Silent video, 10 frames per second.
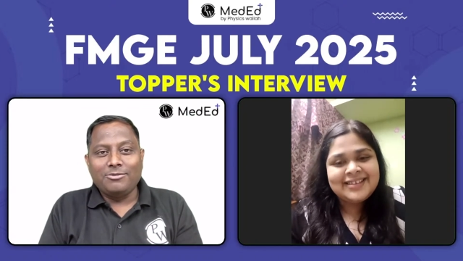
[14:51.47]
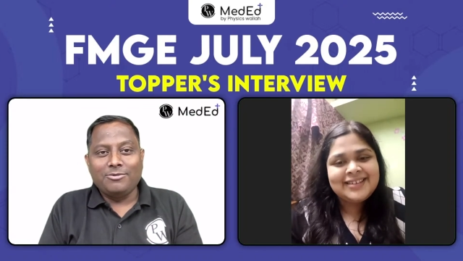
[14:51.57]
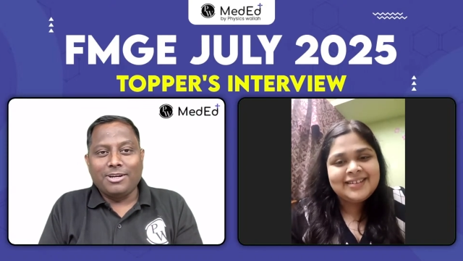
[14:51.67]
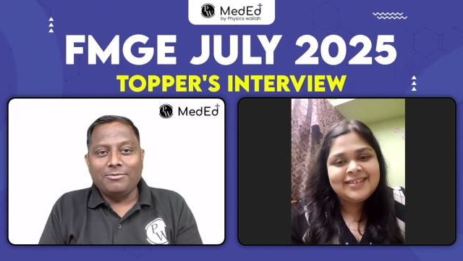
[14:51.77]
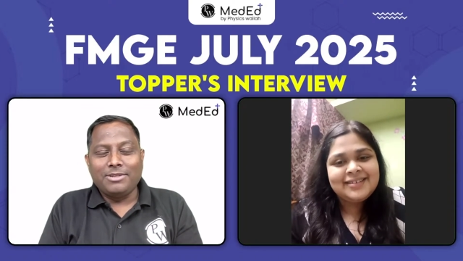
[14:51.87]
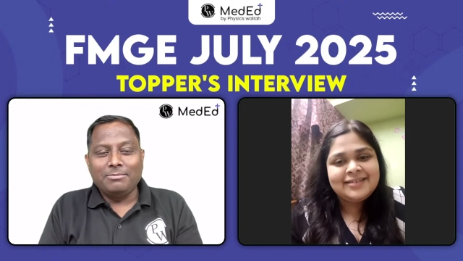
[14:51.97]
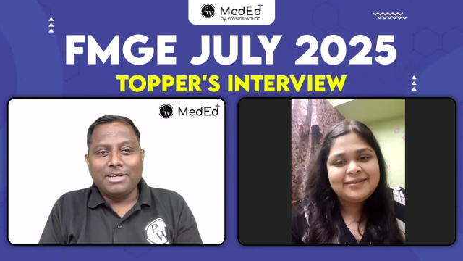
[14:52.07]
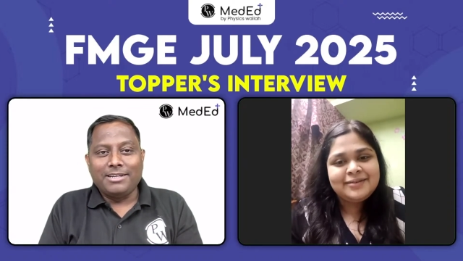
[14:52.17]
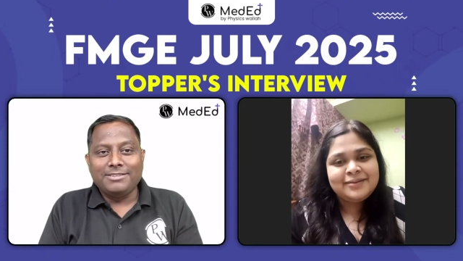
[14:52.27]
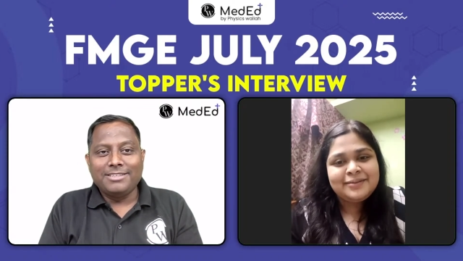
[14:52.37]
Speaker 1: one of them
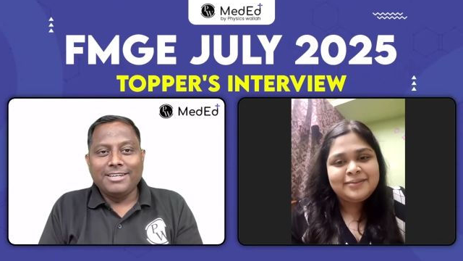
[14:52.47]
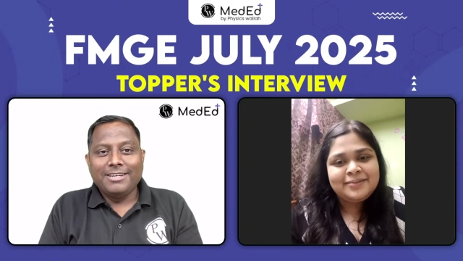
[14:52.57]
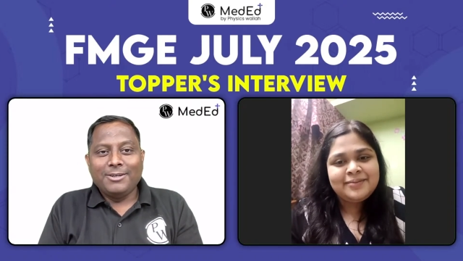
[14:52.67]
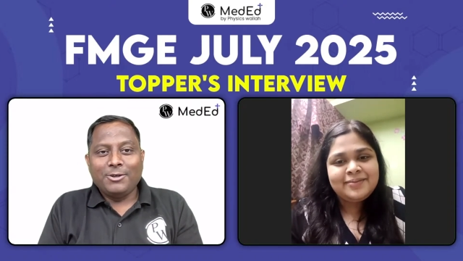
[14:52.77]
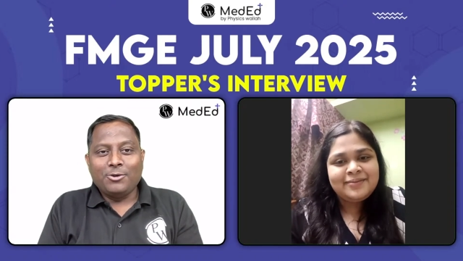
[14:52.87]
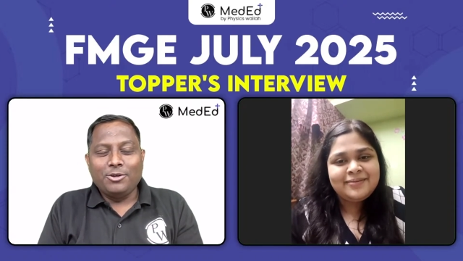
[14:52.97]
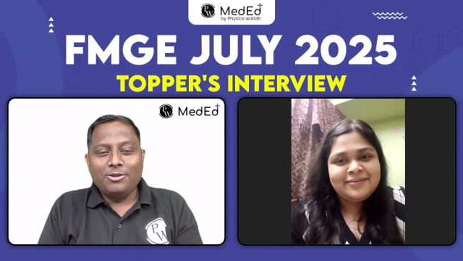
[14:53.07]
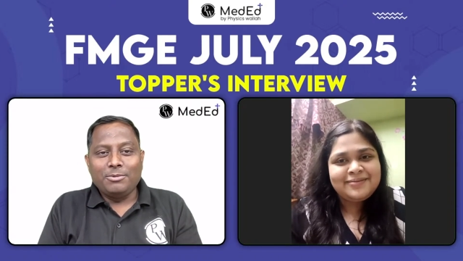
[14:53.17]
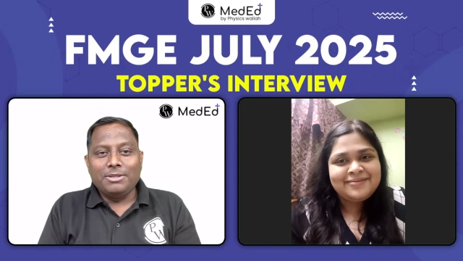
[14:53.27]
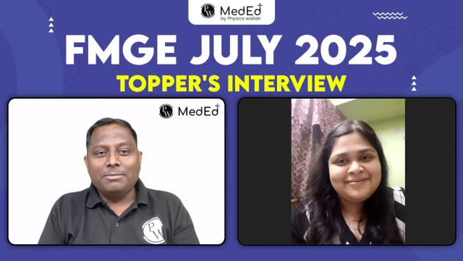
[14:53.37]
that is going
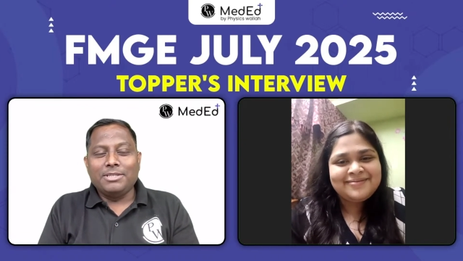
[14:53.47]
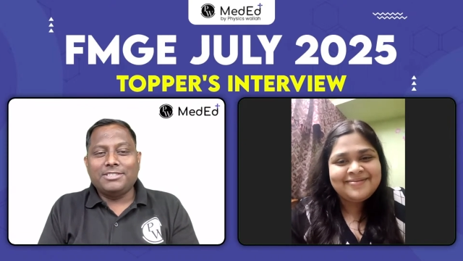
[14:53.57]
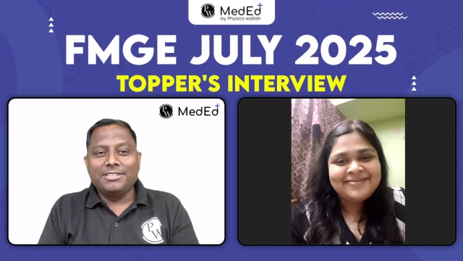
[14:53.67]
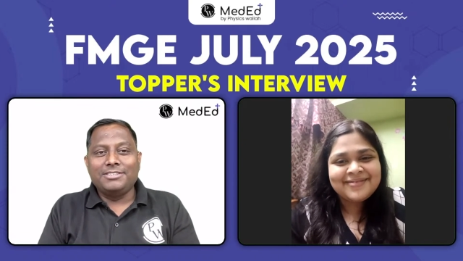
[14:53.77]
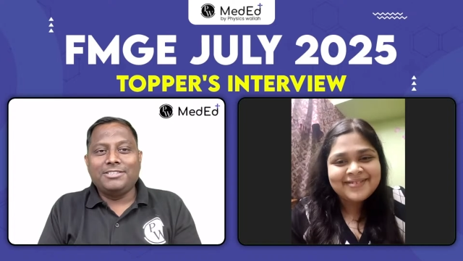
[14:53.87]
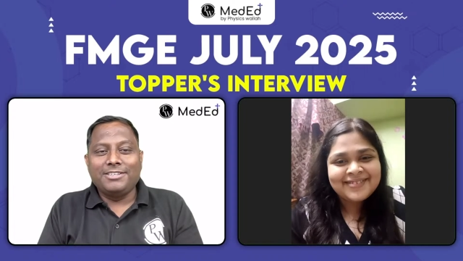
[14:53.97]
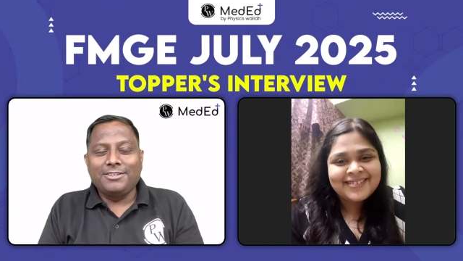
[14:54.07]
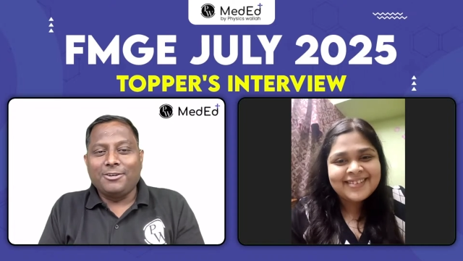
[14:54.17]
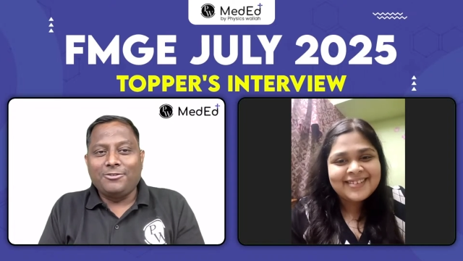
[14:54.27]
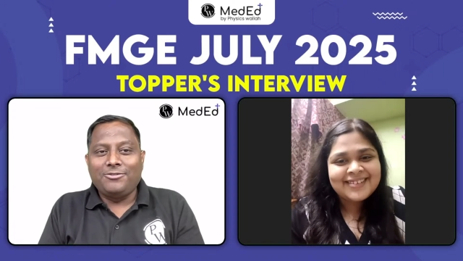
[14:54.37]
to be the best surgeon
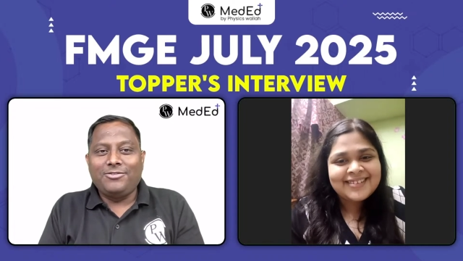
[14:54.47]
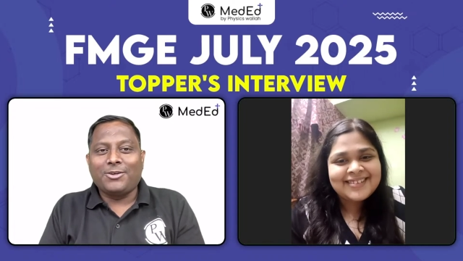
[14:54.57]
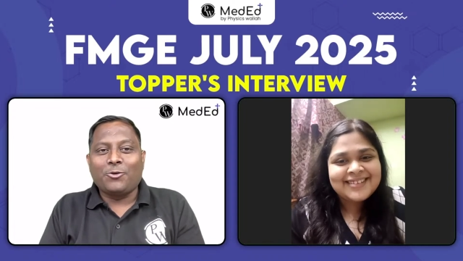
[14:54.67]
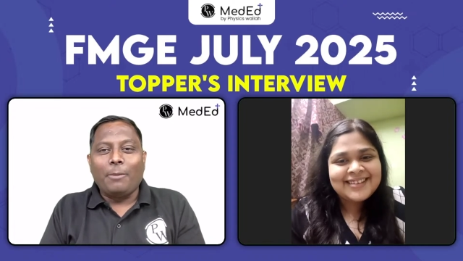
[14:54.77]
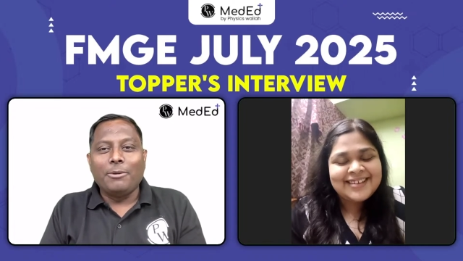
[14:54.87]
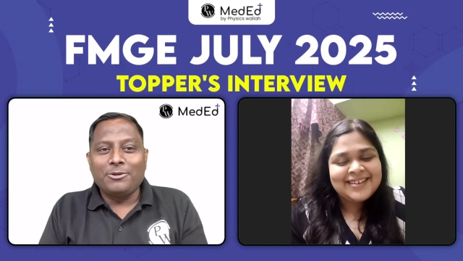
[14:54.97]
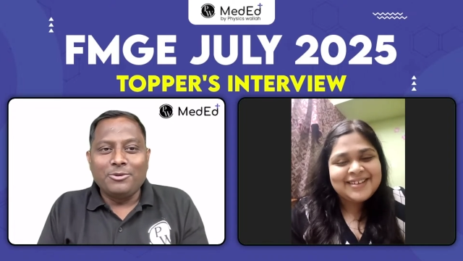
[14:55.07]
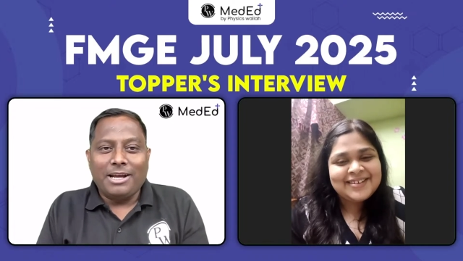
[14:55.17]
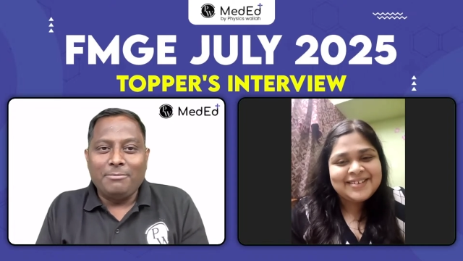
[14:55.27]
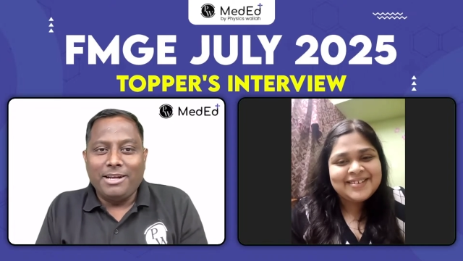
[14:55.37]
of
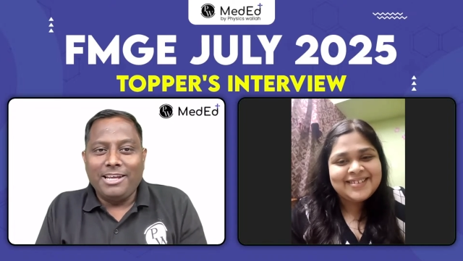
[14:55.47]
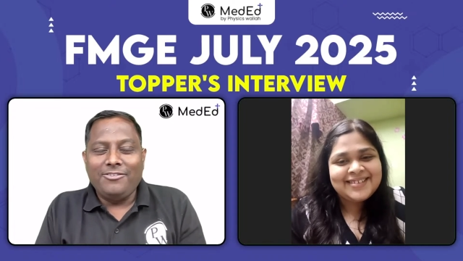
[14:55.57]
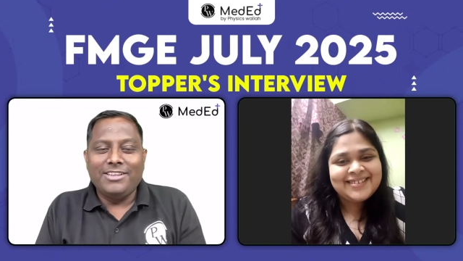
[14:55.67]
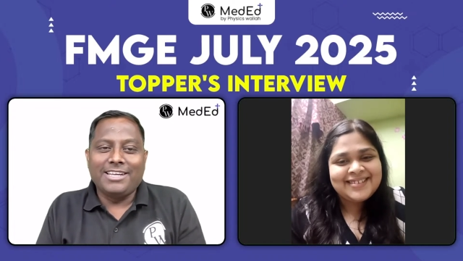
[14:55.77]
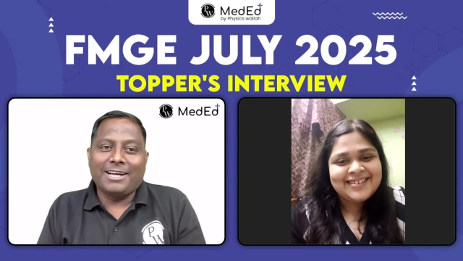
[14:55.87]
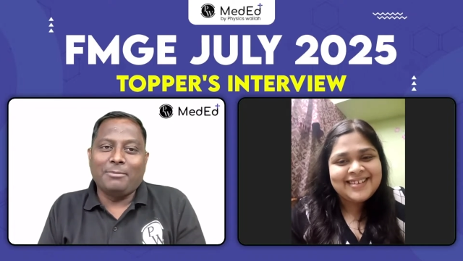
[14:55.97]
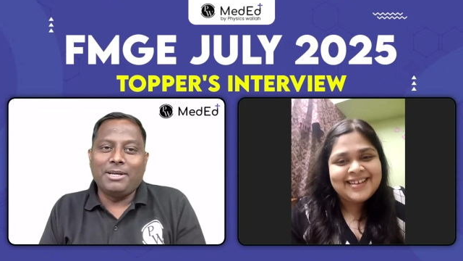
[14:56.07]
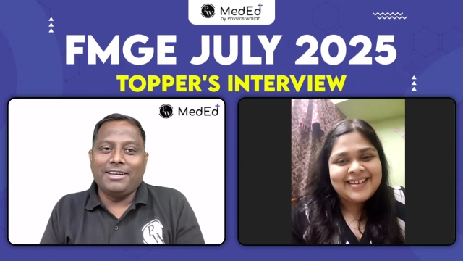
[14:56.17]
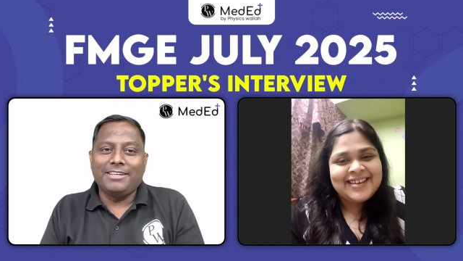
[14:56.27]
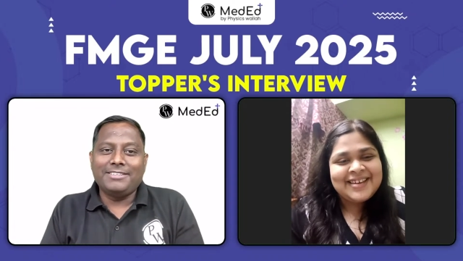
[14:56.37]
Coimbatore, I believe, in the
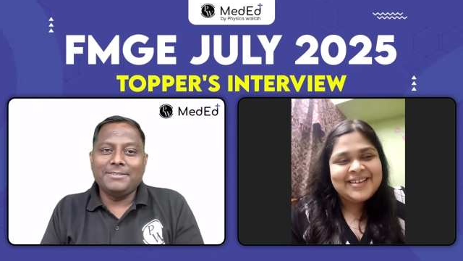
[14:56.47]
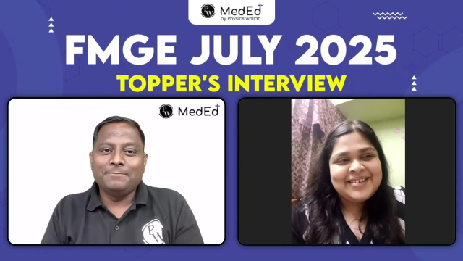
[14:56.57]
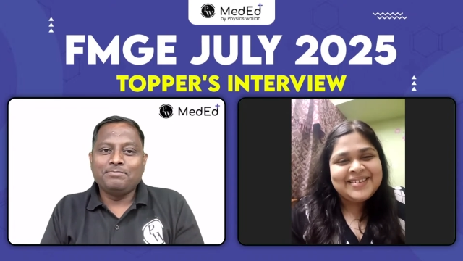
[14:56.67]
coming days